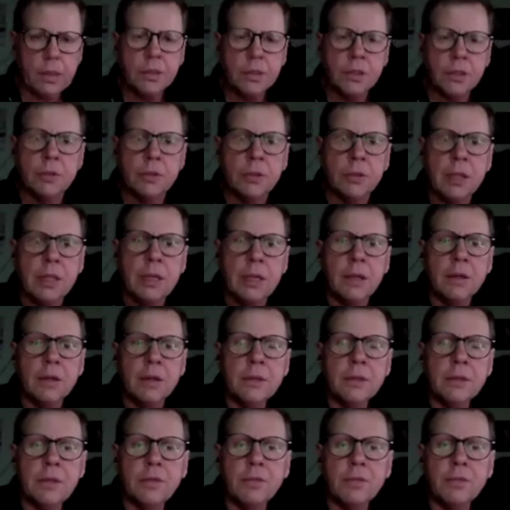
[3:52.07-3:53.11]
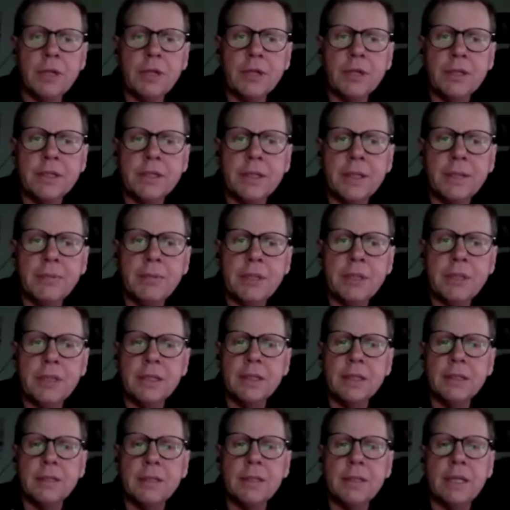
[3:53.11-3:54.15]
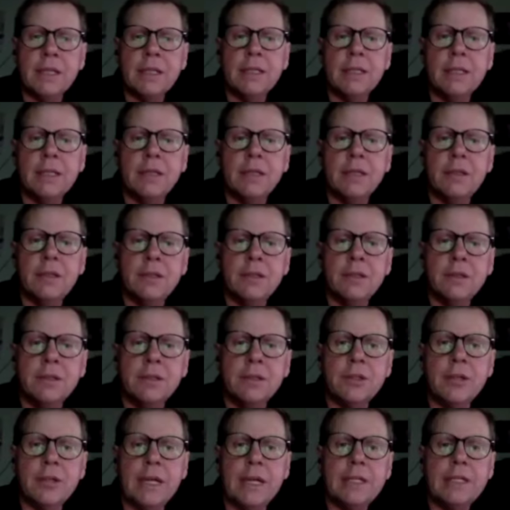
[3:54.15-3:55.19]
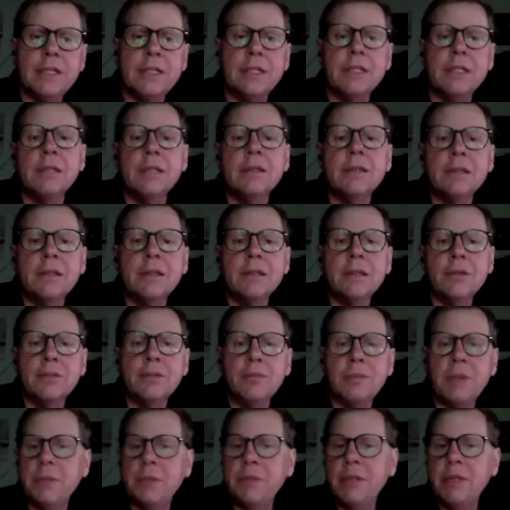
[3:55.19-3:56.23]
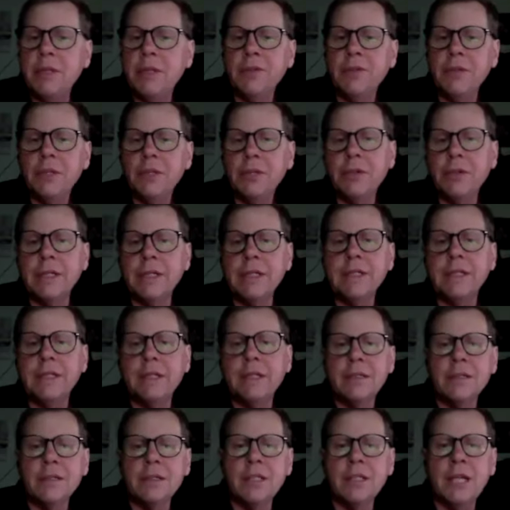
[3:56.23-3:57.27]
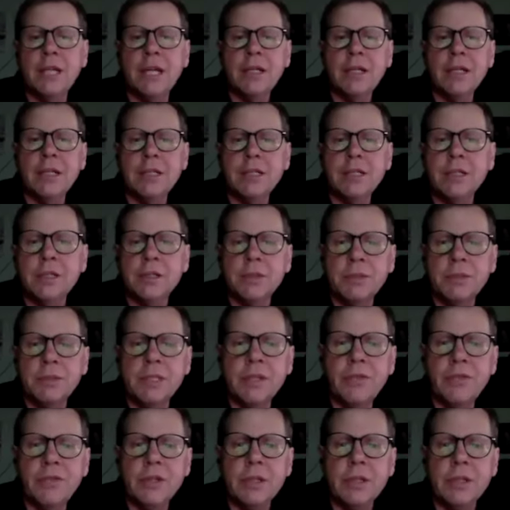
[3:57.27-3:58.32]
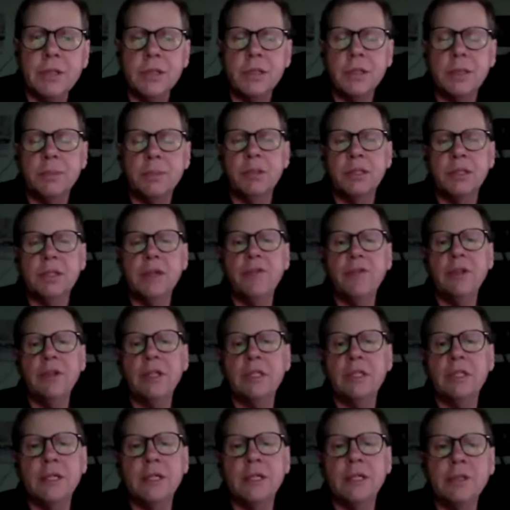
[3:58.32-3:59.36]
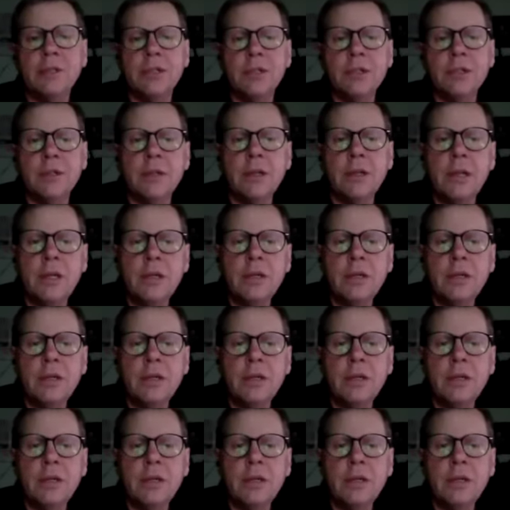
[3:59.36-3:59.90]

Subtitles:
So what are some of the technical strategies, maybe even addressing the challenge, the specific challenge you